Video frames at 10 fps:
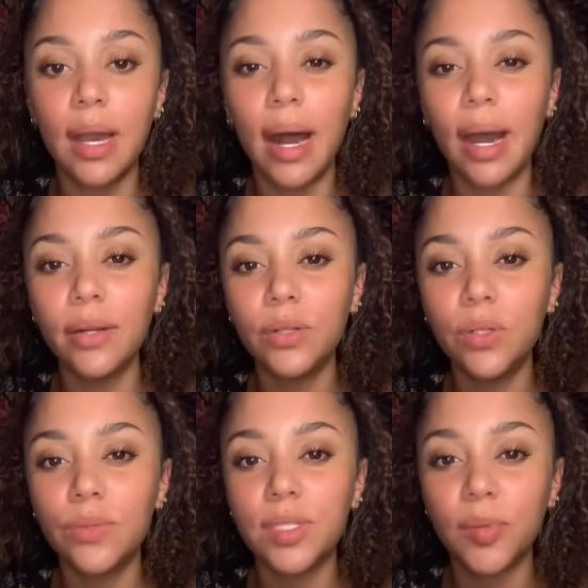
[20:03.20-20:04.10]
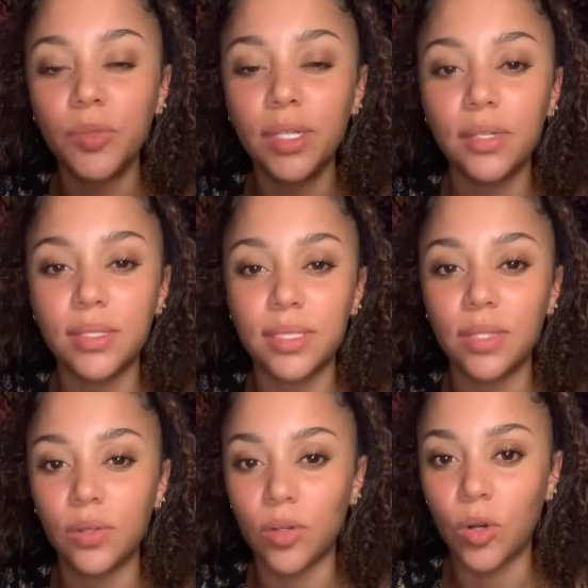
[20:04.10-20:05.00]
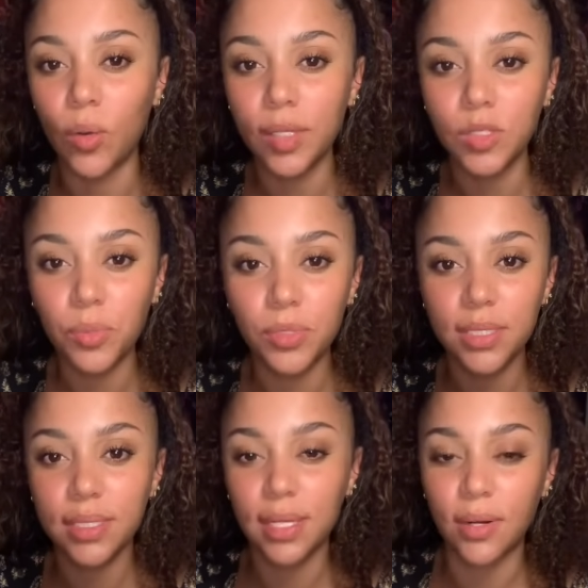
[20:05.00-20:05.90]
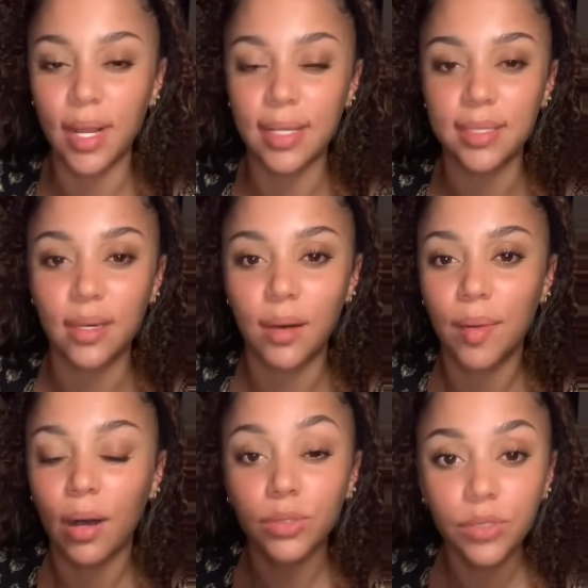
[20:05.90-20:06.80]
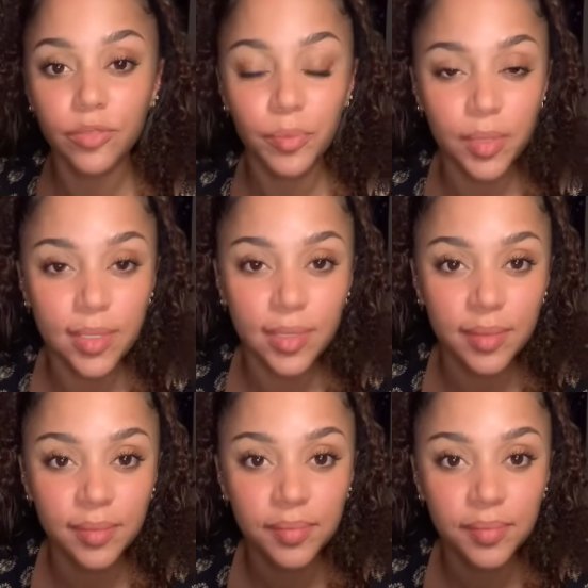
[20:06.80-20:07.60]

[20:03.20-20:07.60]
I don't know if someone here is either going to prison or has come out of prison,